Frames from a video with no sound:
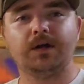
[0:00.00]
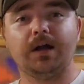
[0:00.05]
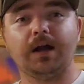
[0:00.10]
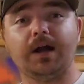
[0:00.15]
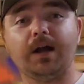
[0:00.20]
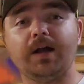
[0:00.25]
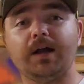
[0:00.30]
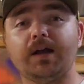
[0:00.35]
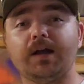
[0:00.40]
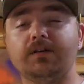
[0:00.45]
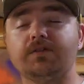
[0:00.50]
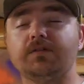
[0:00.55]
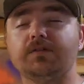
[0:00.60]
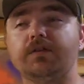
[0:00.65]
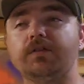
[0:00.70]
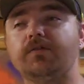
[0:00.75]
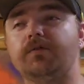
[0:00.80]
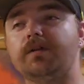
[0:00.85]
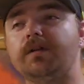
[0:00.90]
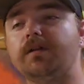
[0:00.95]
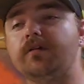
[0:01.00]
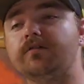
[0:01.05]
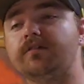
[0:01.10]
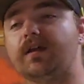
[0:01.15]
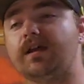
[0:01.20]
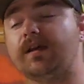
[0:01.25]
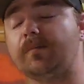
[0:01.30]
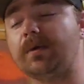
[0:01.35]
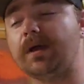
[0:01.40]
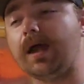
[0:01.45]
All right guys, so this video is
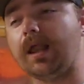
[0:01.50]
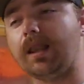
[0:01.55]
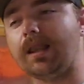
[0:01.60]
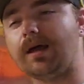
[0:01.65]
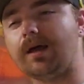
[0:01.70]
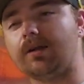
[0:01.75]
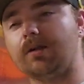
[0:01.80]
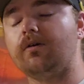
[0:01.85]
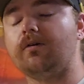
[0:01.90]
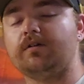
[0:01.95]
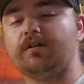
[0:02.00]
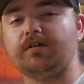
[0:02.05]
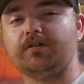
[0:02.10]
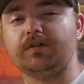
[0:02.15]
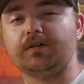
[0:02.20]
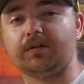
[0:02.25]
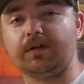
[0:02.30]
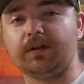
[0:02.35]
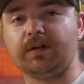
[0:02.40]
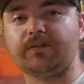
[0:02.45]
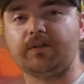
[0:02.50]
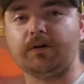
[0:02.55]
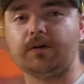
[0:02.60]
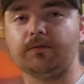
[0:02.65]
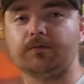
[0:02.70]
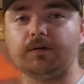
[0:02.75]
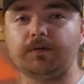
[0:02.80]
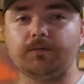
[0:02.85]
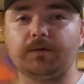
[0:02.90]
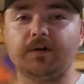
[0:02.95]
taking me a lot longer to do than I thought
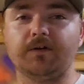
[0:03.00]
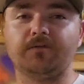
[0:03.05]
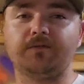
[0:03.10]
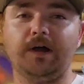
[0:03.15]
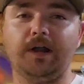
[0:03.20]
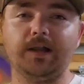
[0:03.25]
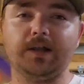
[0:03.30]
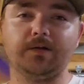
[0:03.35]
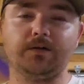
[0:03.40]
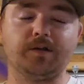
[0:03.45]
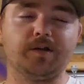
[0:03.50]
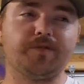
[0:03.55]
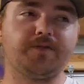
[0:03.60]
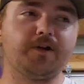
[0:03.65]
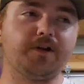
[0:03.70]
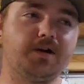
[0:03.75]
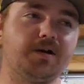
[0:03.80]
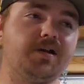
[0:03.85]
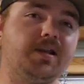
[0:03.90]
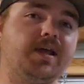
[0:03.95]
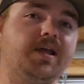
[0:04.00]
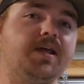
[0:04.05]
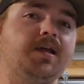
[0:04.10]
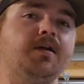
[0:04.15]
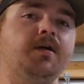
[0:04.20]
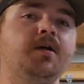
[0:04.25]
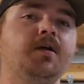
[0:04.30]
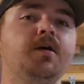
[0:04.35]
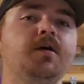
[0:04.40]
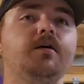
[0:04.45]
it would. We are finally on the third
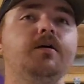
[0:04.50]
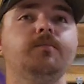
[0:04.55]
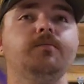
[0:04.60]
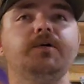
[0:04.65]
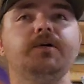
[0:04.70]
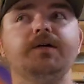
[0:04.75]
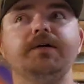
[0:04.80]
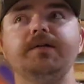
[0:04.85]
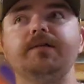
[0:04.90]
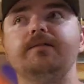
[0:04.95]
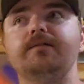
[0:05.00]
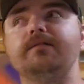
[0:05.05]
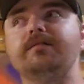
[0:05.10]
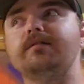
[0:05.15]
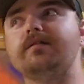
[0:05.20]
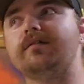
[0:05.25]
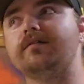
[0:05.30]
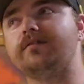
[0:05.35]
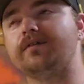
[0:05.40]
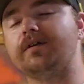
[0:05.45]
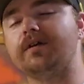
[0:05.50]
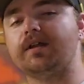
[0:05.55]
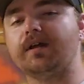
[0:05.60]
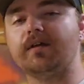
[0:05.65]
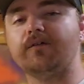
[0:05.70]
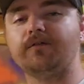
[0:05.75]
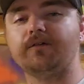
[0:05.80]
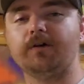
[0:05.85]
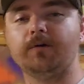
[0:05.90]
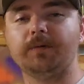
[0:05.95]
day, but the third day
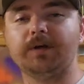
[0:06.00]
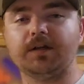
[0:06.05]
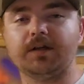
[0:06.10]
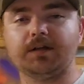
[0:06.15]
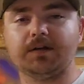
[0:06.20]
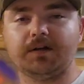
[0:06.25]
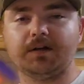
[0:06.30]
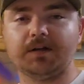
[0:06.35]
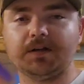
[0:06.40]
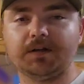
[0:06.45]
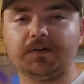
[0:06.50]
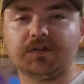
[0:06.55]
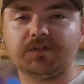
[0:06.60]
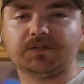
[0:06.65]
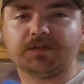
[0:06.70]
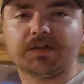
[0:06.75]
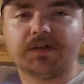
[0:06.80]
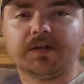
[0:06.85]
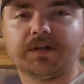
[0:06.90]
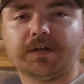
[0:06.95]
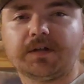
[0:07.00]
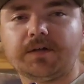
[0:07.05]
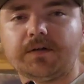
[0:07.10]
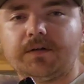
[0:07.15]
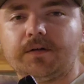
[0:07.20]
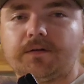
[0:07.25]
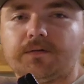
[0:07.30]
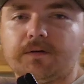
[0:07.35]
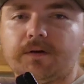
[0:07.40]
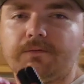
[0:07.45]
of filming here is the
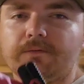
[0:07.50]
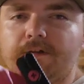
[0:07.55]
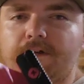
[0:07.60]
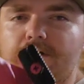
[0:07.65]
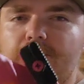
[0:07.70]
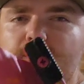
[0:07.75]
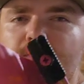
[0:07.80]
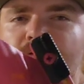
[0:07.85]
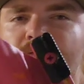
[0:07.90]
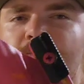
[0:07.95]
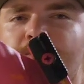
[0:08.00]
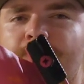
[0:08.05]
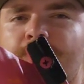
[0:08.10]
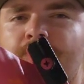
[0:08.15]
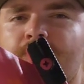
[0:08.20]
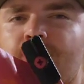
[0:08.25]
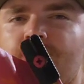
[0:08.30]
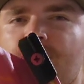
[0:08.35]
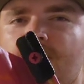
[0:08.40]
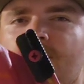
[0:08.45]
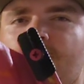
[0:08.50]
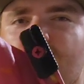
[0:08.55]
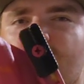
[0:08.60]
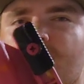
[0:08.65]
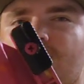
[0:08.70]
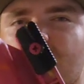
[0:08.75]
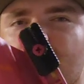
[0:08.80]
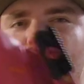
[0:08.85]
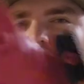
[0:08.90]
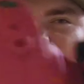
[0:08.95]
reveal. So